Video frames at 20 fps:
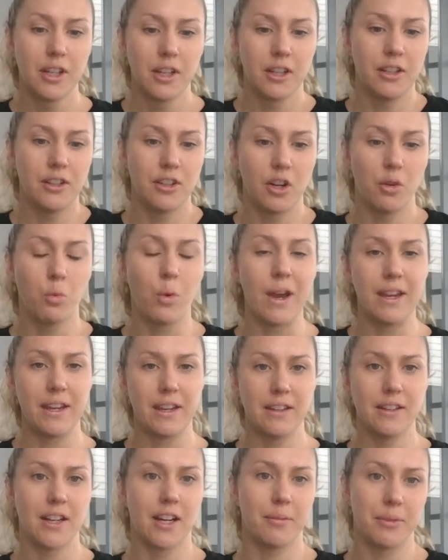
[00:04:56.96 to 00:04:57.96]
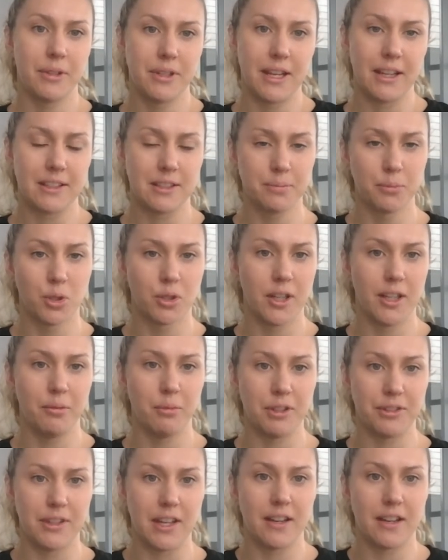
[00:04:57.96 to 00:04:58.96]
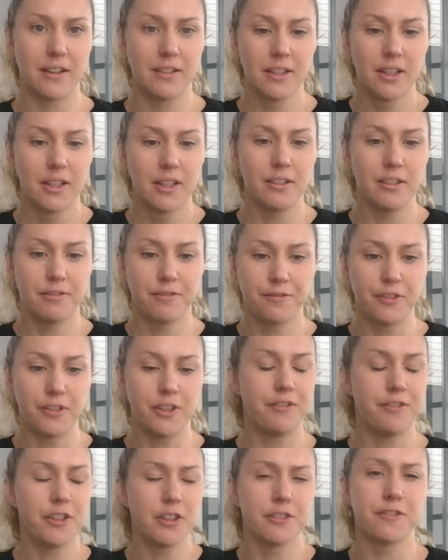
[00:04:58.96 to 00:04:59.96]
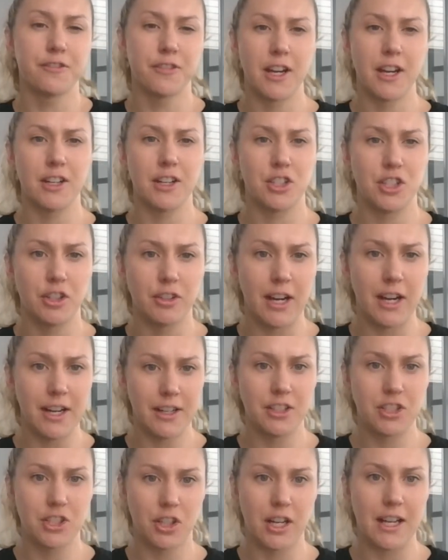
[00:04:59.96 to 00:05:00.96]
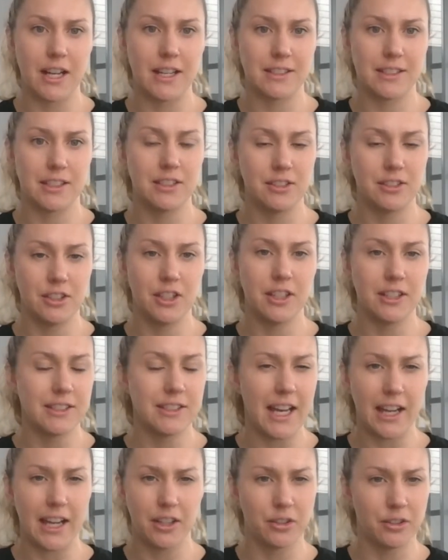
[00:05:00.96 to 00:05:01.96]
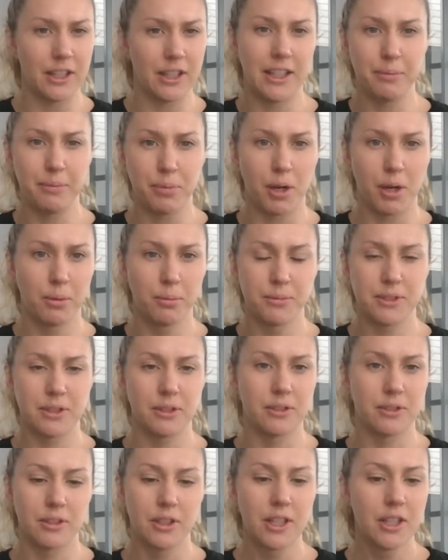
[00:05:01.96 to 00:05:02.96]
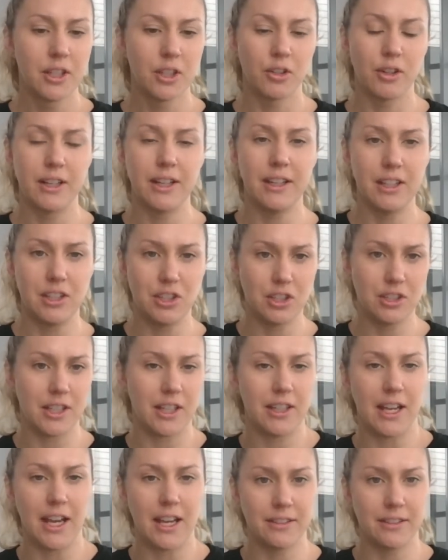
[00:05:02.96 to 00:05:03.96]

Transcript: you know, waking up the next morning with that you feel fresh, you're energized, and you can tackle any problems or any issues that you had